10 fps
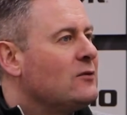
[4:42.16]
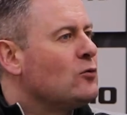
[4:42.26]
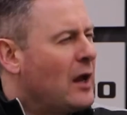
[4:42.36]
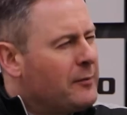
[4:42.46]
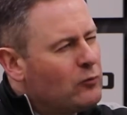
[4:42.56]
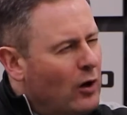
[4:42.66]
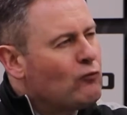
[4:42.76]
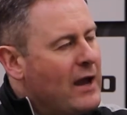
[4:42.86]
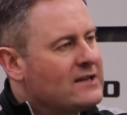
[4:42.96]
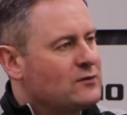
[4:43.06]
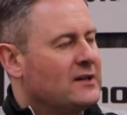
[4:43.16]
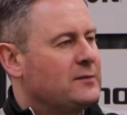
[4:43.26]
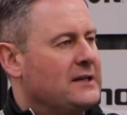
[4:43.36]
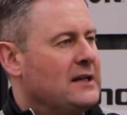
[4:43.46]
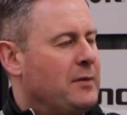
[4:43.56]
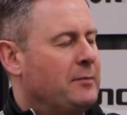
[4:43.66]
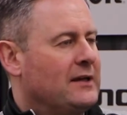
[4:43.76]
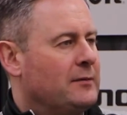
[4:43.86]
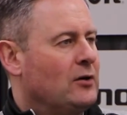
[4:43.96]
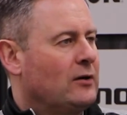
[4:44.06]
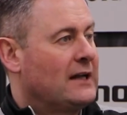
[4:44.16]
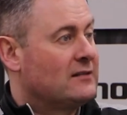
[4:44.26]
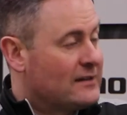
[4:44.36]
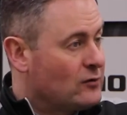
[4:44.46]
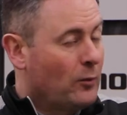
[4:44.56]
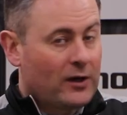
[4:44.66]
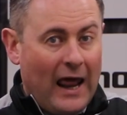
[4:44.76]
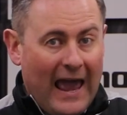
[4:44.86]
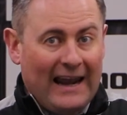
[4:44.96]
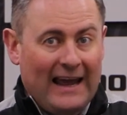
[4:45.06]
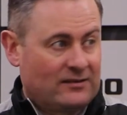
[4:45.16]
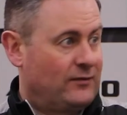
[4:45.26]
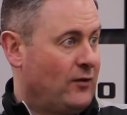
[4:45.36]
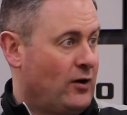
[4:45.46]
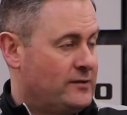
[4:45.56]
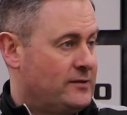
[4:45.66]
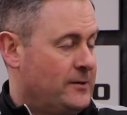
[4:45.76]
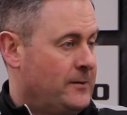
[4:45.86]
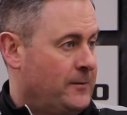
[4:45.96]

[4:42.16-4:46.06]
Tell me what range swing speed these people need to be looking at. So let's go with LS first.